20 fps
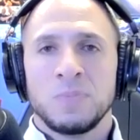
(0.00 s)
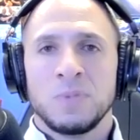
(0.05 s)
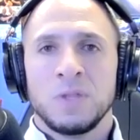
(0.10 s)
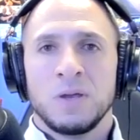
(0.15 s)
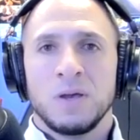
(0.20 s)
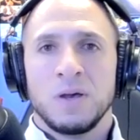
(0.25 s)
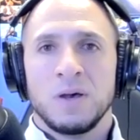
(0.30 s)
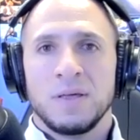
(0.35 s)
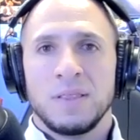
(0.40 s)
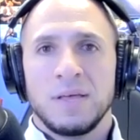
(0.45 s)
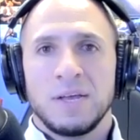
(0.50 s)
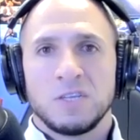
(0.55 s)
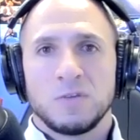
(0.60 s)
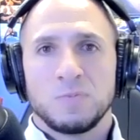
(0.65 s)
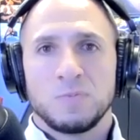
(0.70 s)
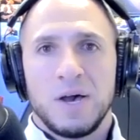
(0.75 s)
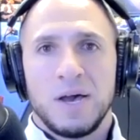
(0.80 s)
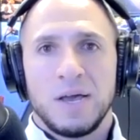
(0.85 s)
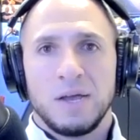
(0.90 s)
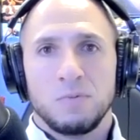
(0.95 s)
That's
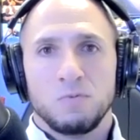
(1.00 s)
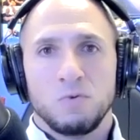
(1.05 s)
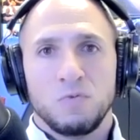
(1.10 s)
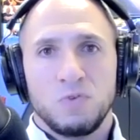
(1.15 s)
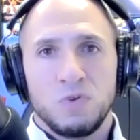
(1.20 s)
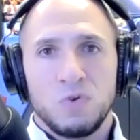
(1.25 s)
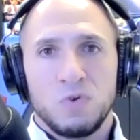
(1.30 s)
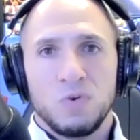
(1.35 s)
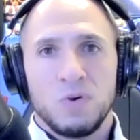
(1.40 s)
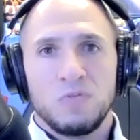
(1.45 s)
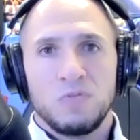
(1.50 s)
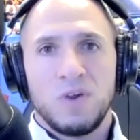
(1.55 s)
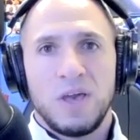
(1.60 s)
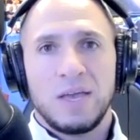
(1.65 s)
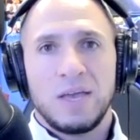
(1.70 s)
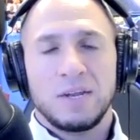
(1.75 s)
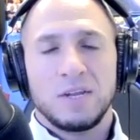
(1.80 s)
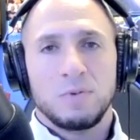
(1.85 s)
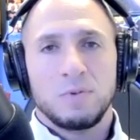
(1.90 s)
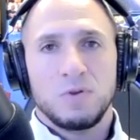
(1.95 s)
my review of
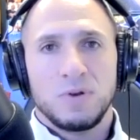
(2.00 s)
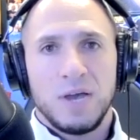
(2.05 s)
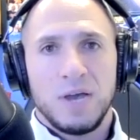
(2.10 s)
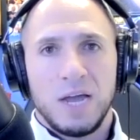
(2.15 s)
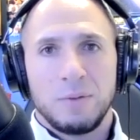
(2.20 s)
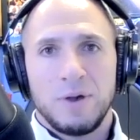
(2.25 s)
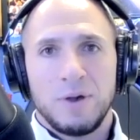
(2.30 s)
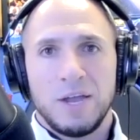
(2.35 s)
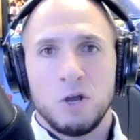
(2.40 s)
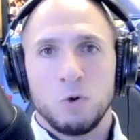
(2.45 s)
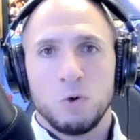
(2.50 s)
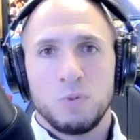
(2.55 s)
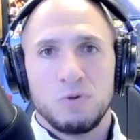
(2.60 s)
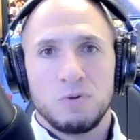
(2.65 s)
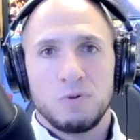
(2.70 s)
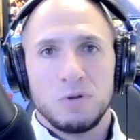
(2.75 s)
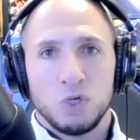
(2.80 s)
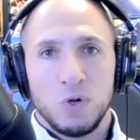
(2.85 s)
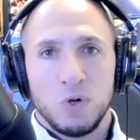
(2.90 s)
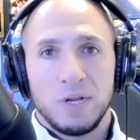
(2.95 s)
AEW Dynamite. Hope you
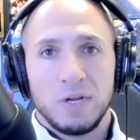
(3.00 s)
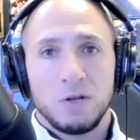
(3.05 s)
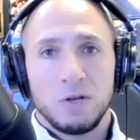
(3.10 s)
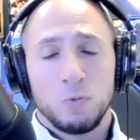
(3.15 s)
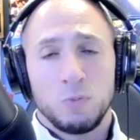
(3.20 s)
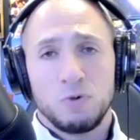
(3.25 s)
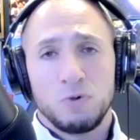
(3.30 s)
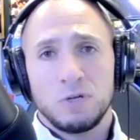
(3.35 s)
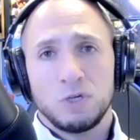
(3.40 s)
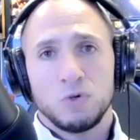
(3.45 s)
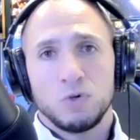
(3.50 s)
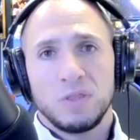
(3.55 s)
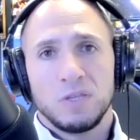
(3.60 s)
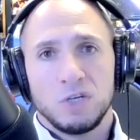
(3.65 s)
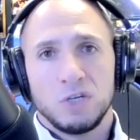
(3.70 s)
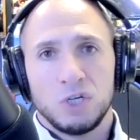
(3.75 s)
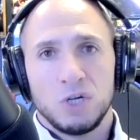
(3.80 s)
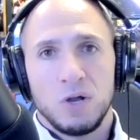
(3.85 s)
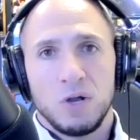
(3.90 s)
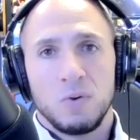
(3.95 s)
enjoyed it. Hope you enjoyed
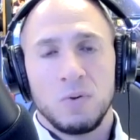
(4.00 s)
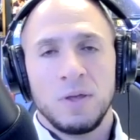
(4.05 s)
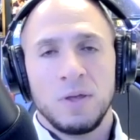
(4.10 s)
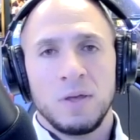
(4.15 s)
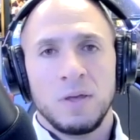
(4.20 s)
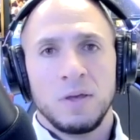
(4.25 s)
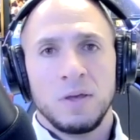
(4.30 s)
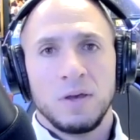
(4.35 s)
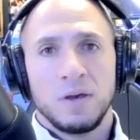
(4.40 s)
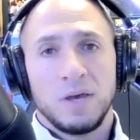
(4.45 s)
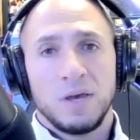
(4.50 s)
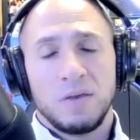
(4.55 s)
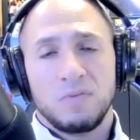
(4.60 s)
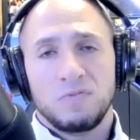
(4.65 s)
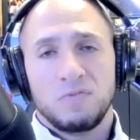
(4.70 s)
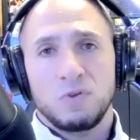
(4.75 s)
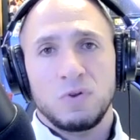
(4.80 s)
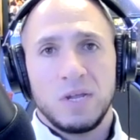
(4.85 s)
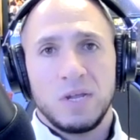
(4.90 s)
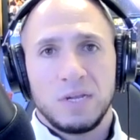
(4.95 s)
the show
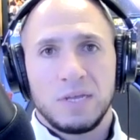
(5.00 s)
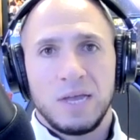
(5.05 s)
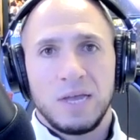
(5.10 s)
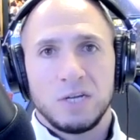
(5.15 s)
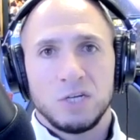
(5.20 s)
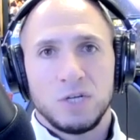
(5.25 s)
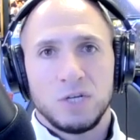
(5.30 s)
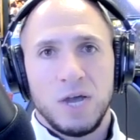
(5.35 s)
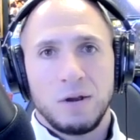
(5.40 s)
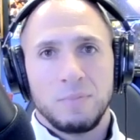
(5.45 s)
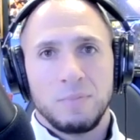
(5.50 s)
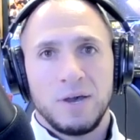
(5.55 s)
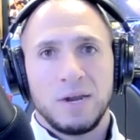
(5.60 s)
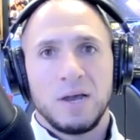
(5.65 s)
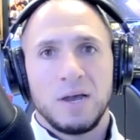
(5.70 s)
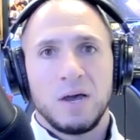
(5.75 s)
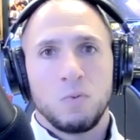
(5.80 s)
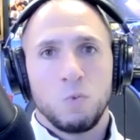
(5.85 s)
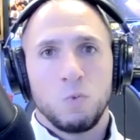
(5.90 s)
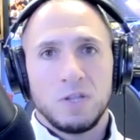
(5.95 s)
if you did catch
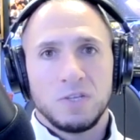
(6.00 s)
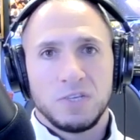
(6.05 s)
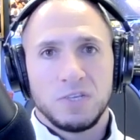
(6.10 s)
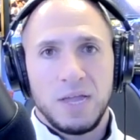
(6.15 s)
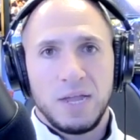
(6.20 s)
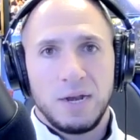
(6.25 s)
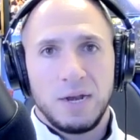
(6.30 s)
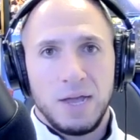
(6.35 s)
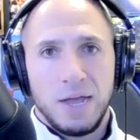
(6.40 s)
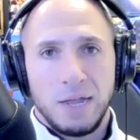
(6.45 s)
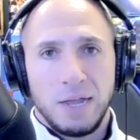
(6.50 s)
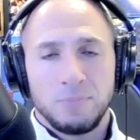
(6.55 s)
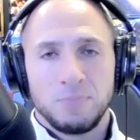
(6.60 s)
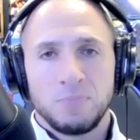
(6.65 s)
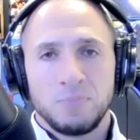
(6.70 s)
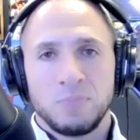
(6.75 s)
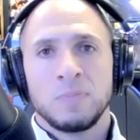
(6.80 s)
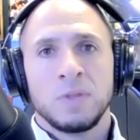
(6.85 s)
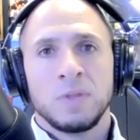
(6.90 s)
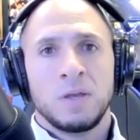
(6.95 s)
Dynamite on Wednesday night.
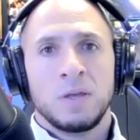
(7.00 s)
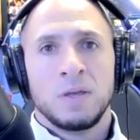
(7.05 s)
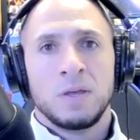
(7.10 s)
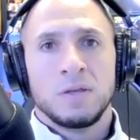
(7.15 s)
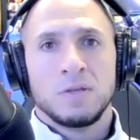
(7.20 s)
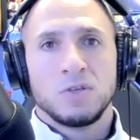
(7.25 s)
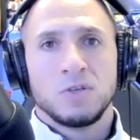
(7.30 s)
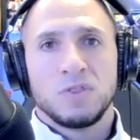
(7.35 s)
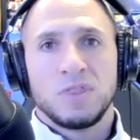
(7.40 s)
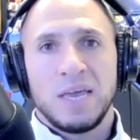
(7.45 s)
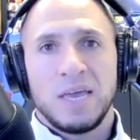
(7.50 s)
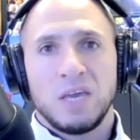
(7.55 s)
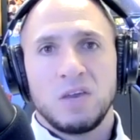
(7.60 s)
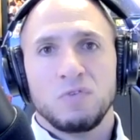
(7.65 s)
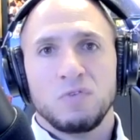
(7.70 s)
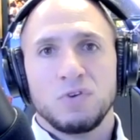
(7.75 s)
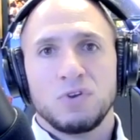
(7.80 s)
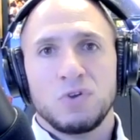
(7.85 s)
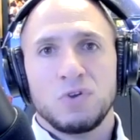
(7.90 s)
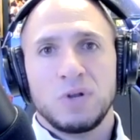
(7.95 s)
So thank
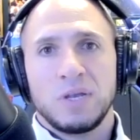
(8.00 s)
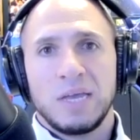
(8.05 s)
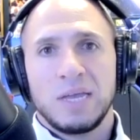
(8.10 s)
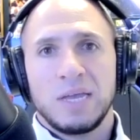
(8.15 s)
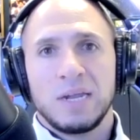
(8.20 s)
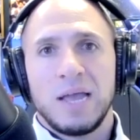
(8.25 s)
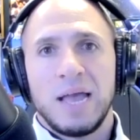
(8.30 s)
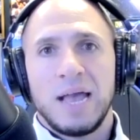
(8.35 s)
you for tuning in.